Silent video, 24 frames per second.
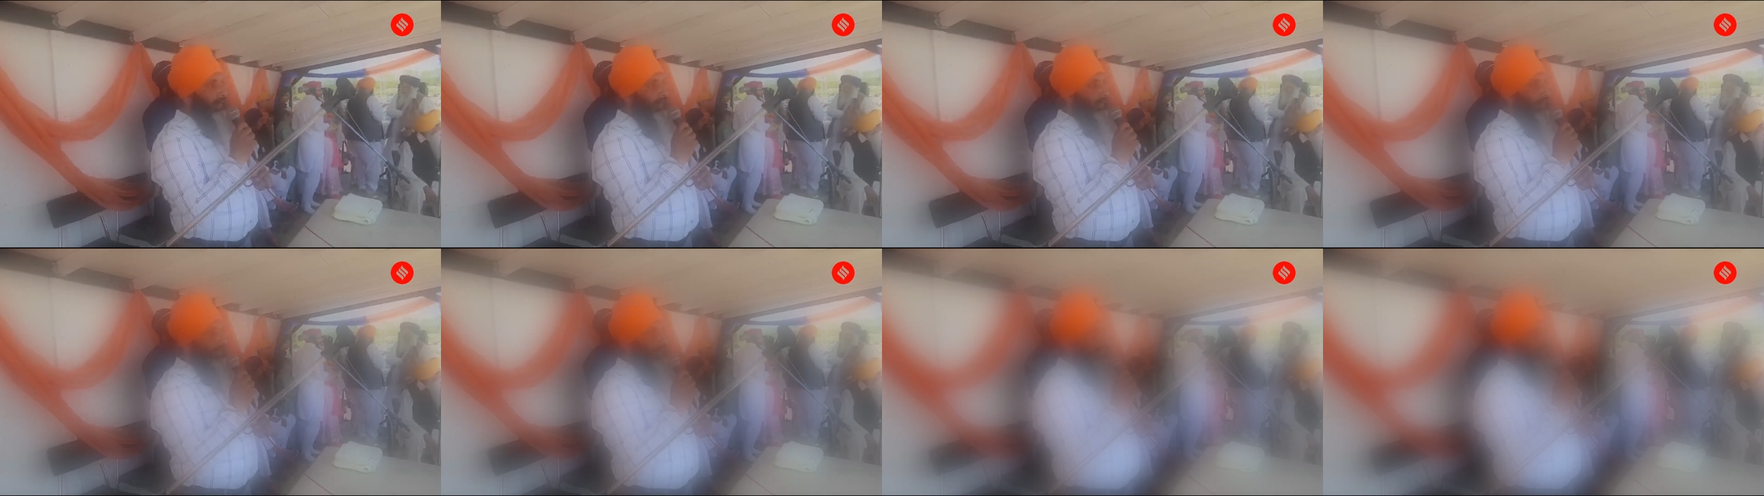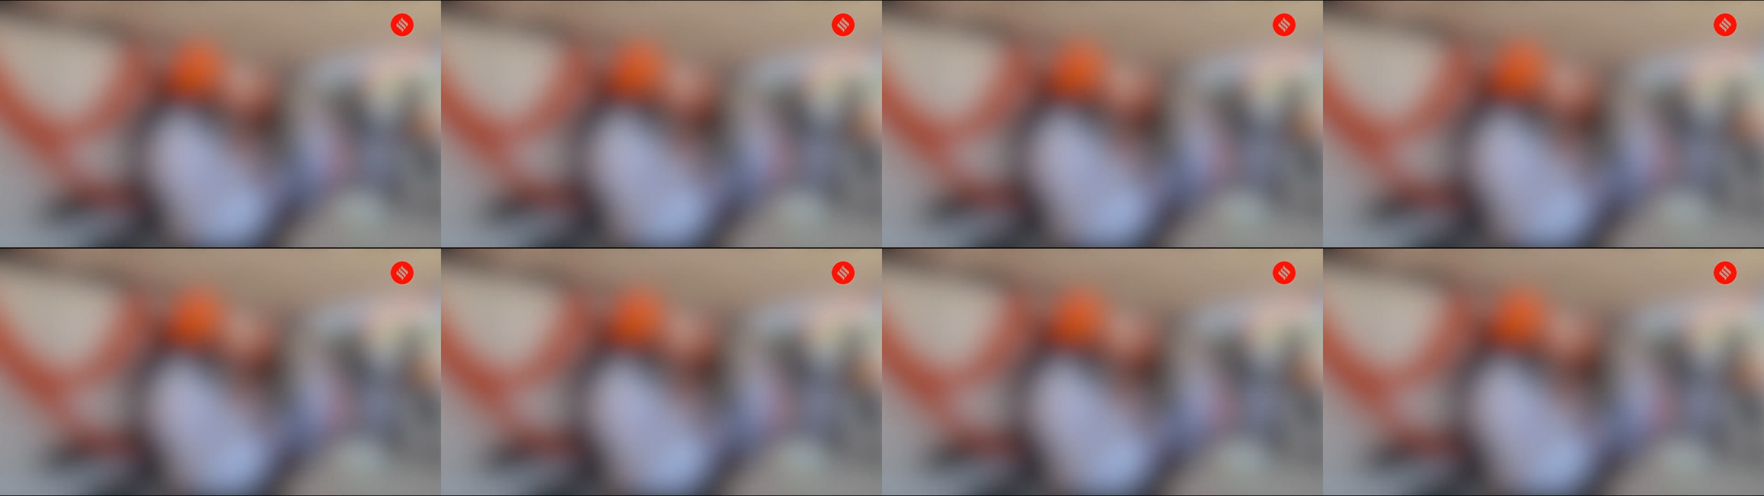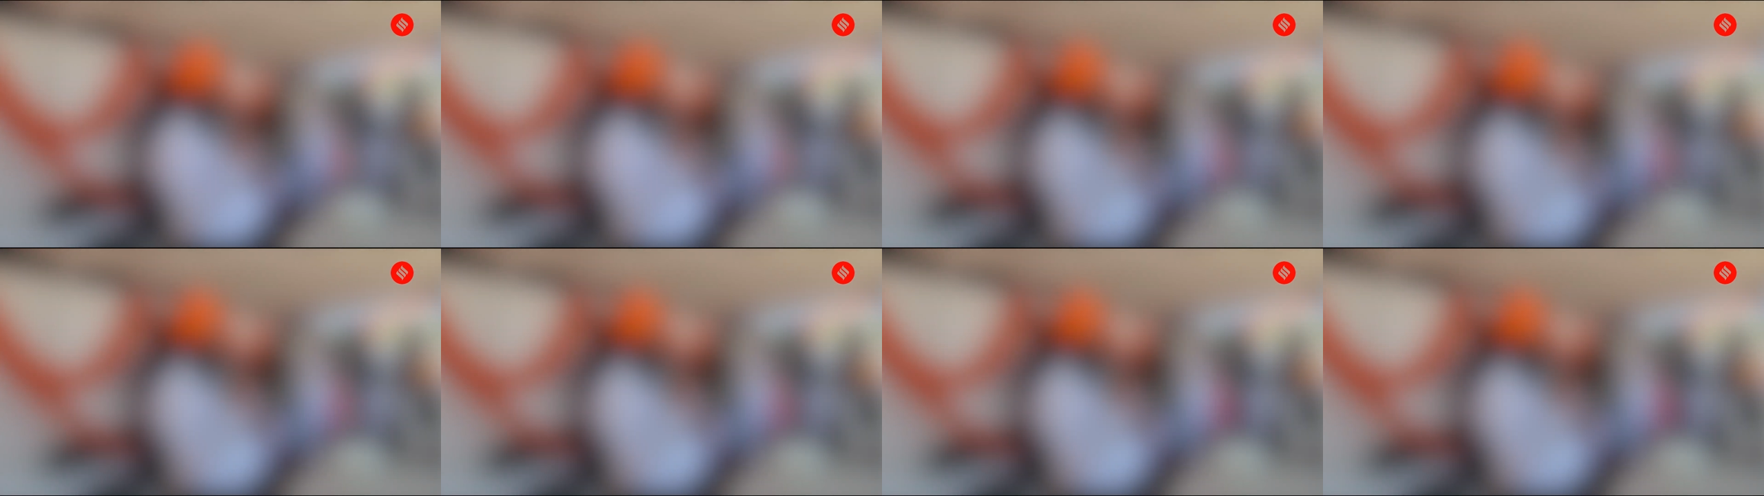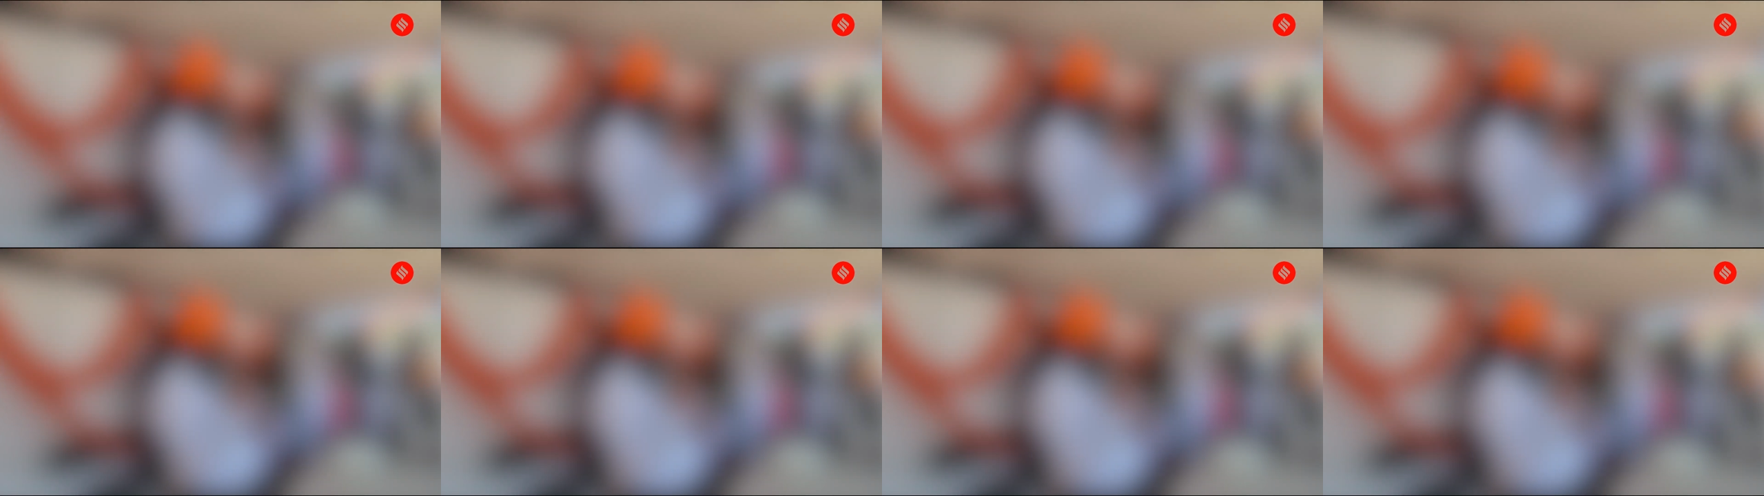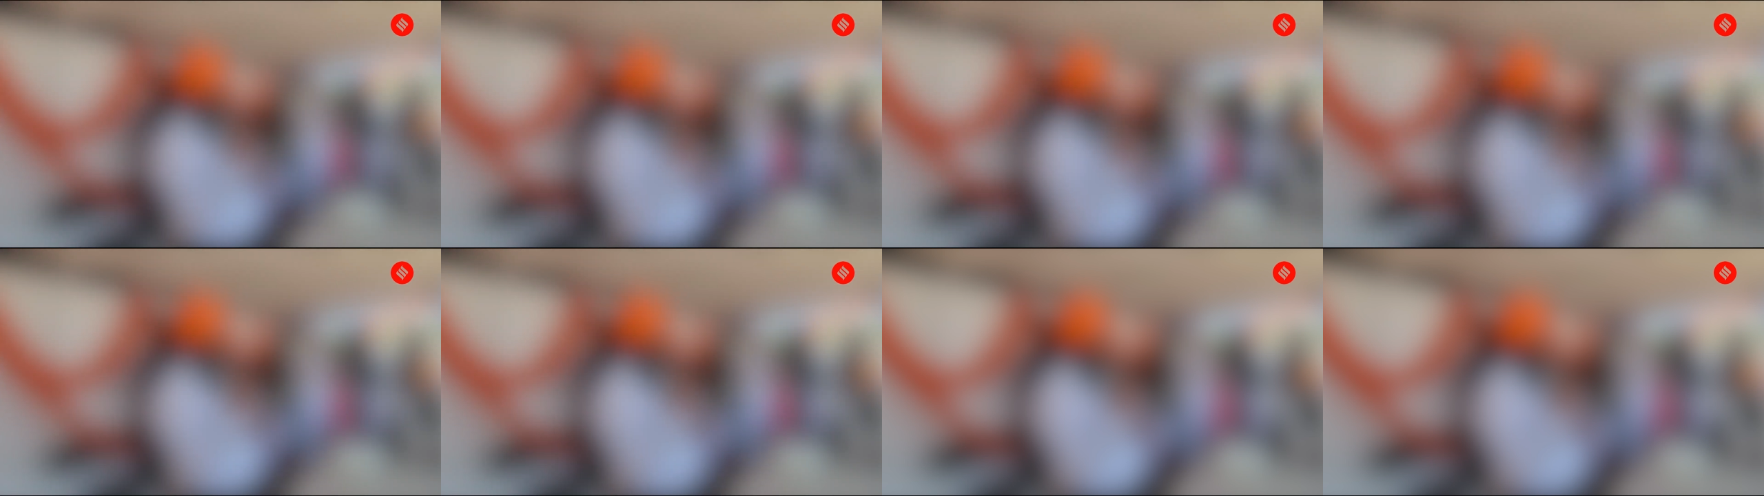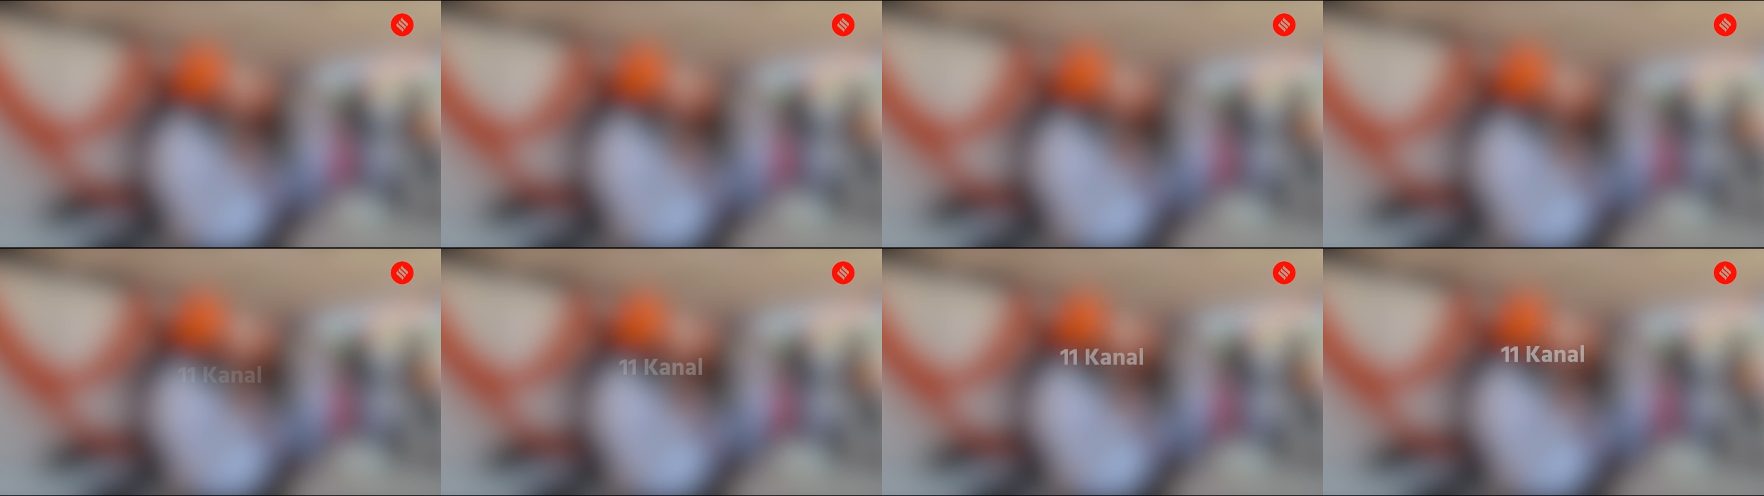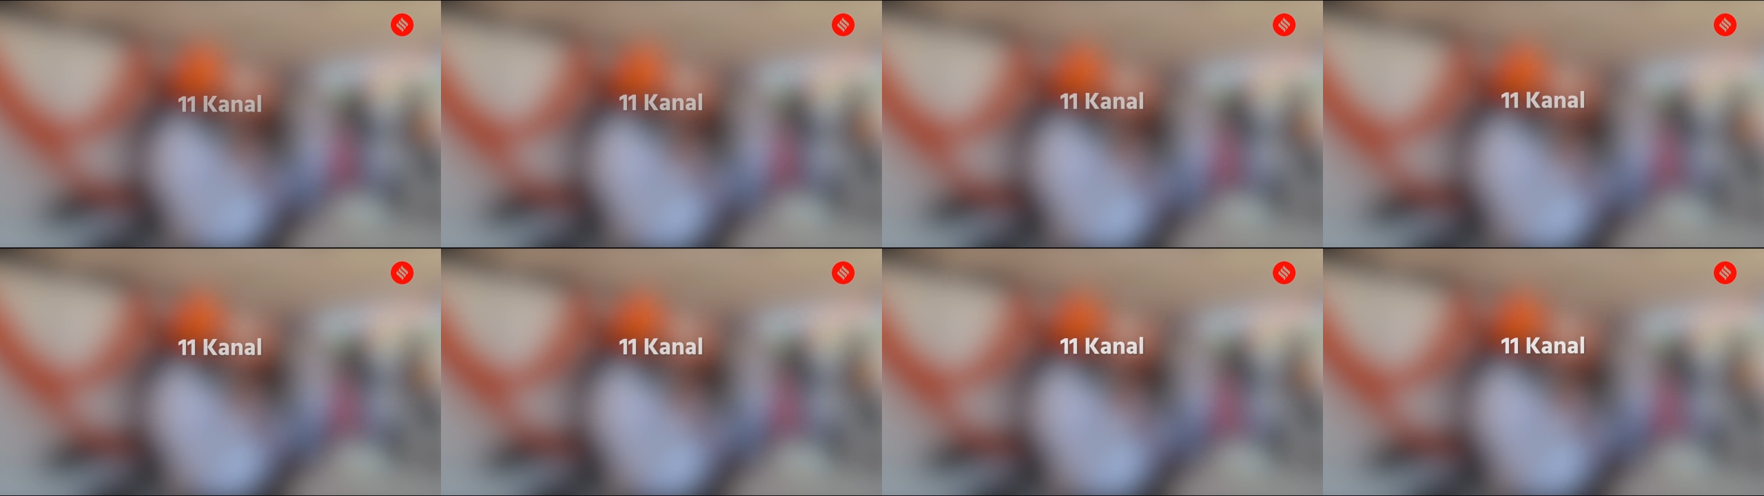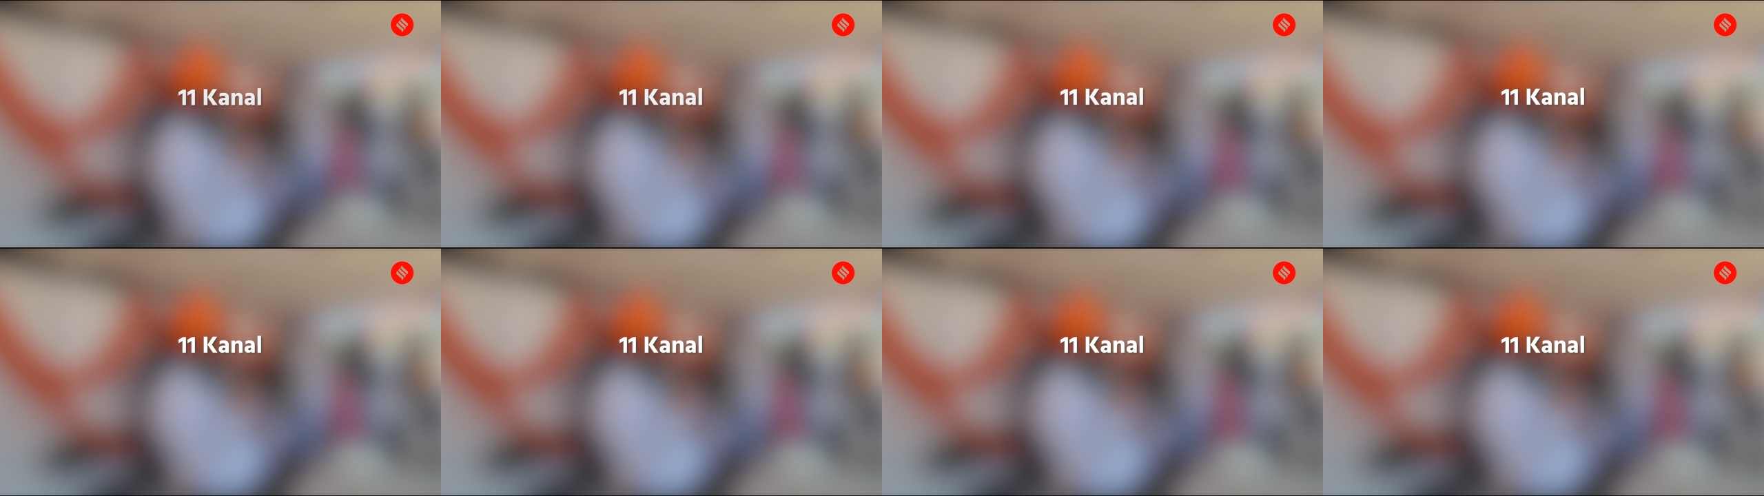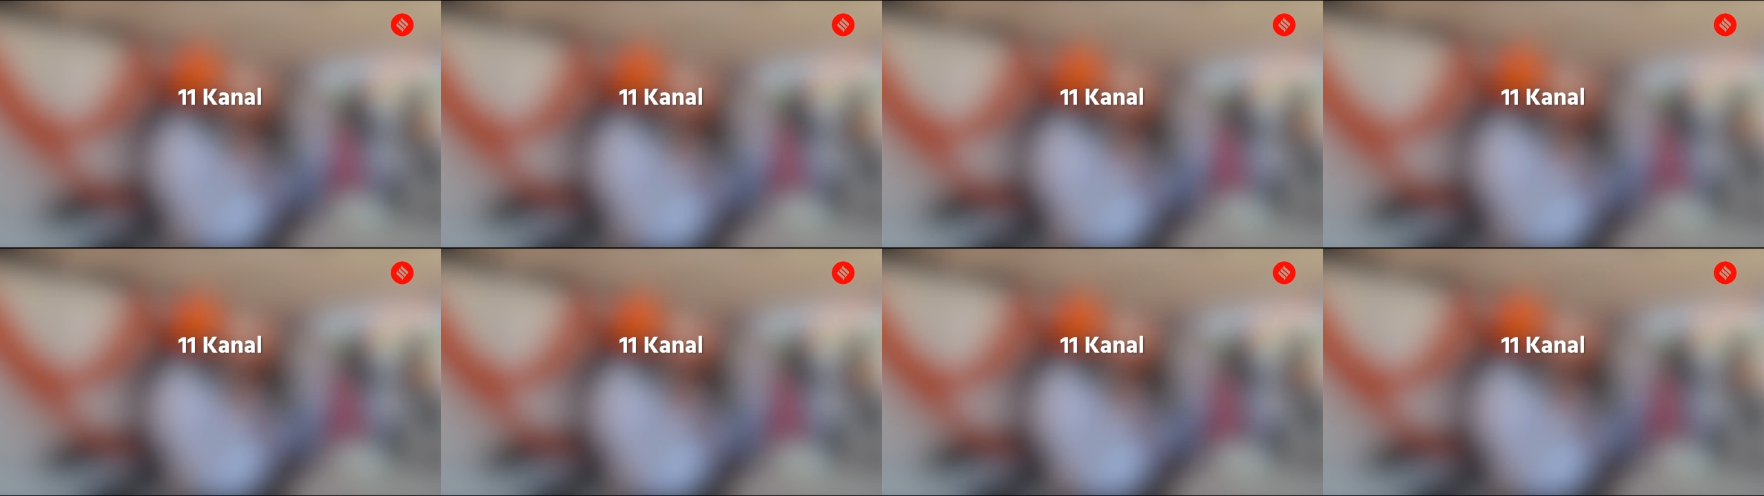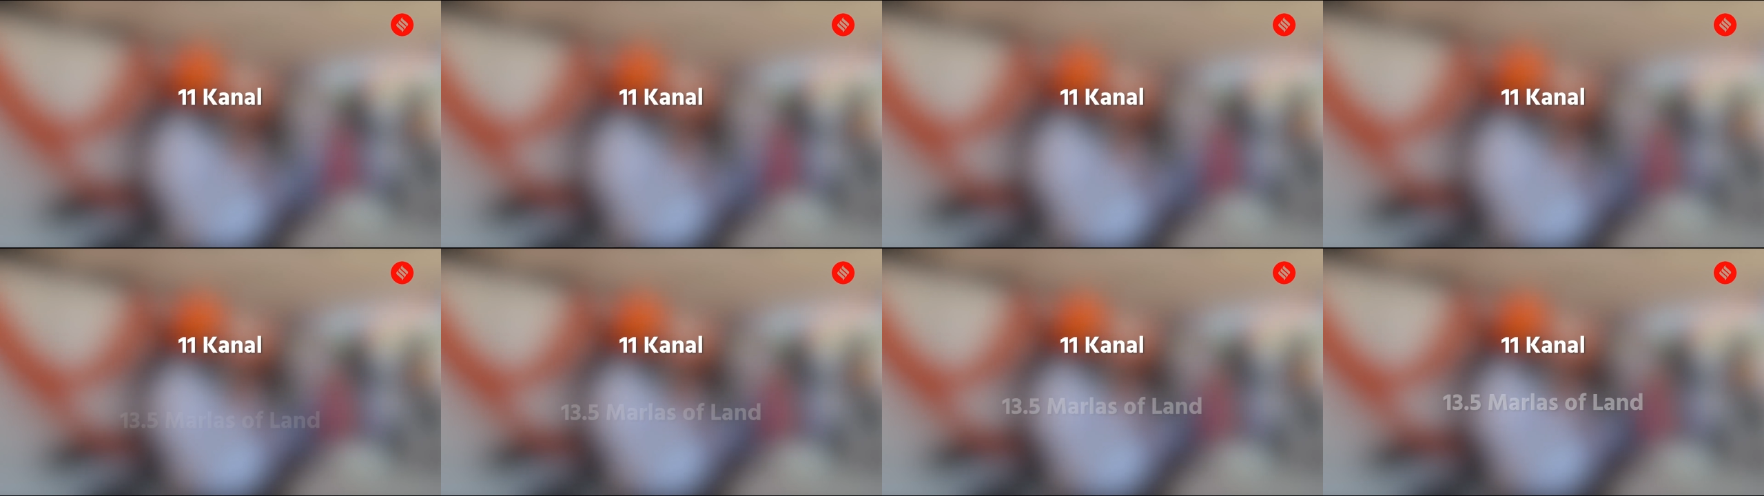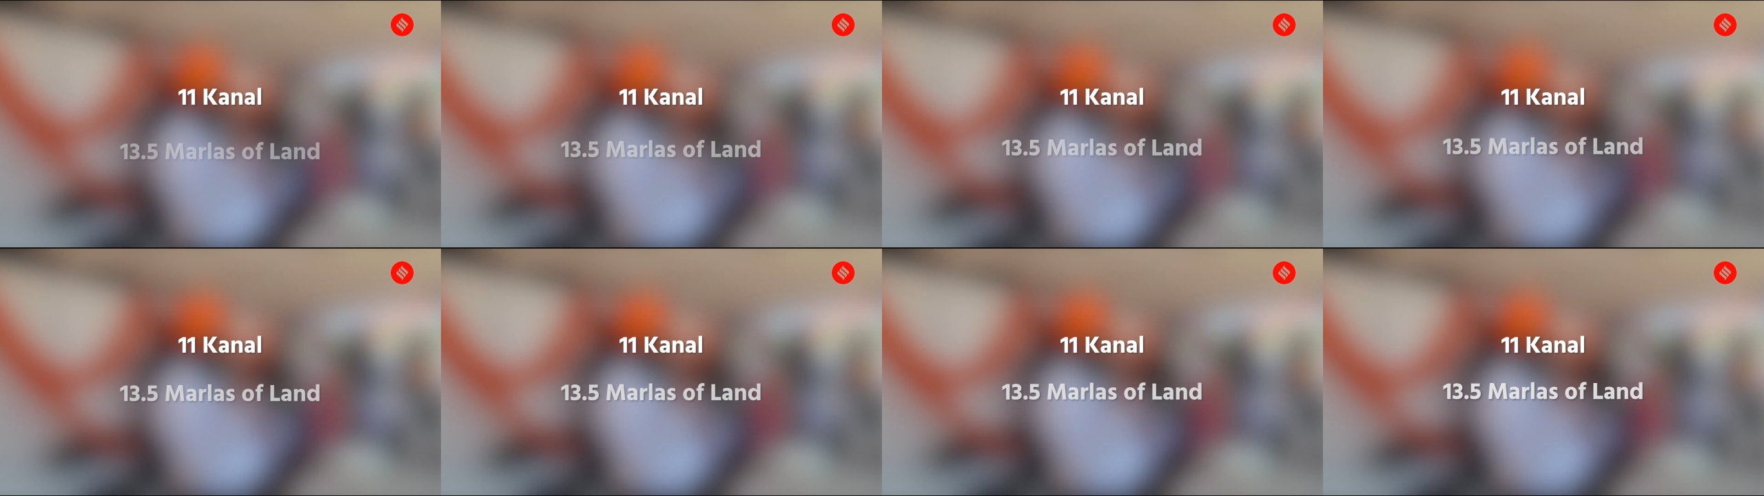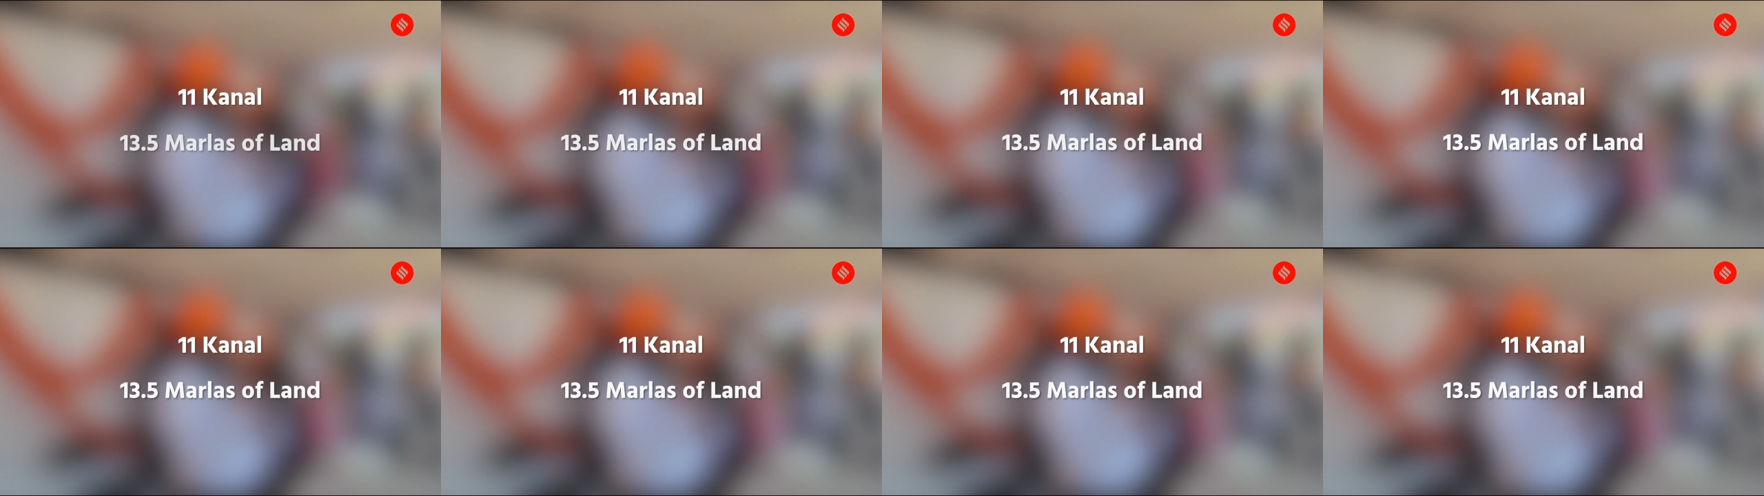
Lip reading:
[unreadable: no face in view]